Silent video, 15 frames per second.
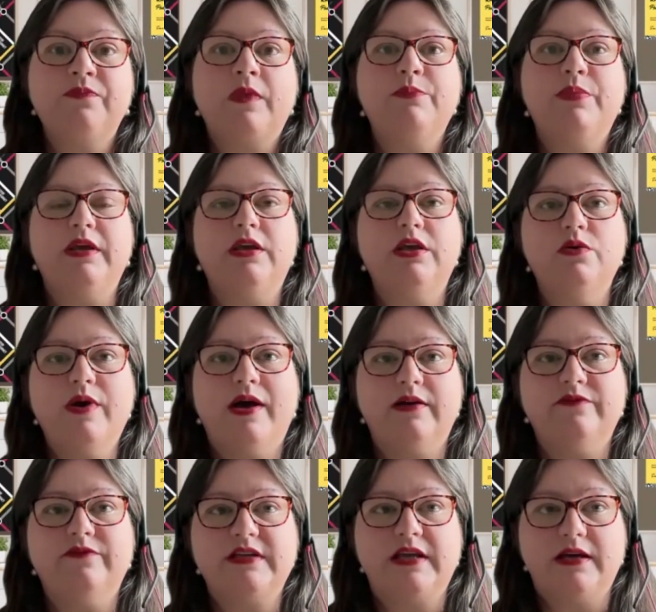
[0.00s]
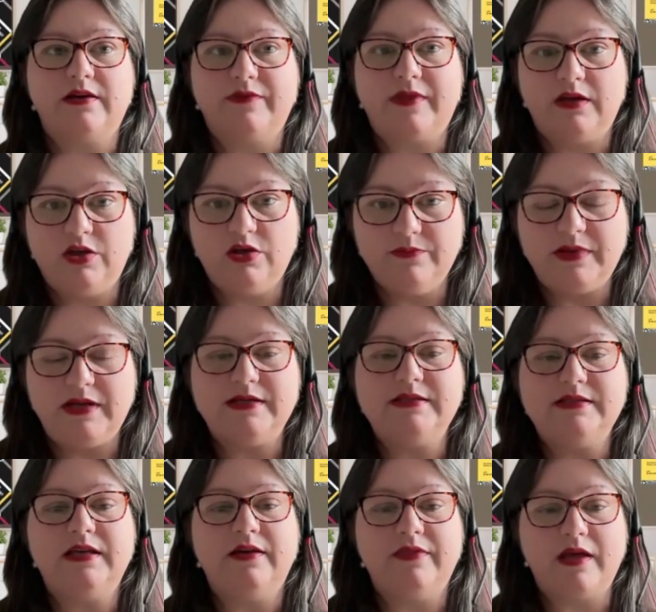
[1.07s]
But you have to have that
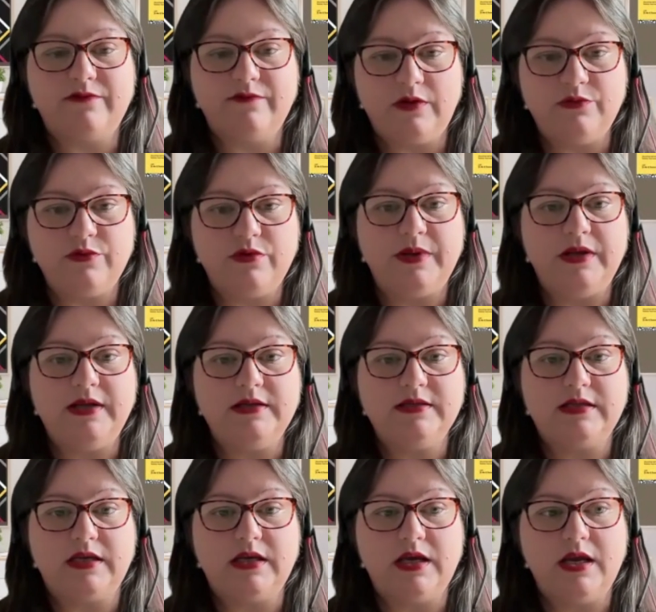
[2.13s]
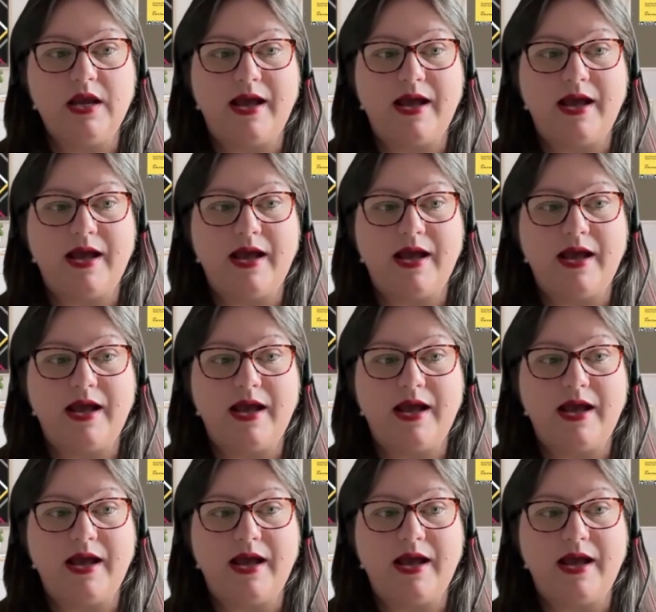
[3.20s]
humility and that vulnerability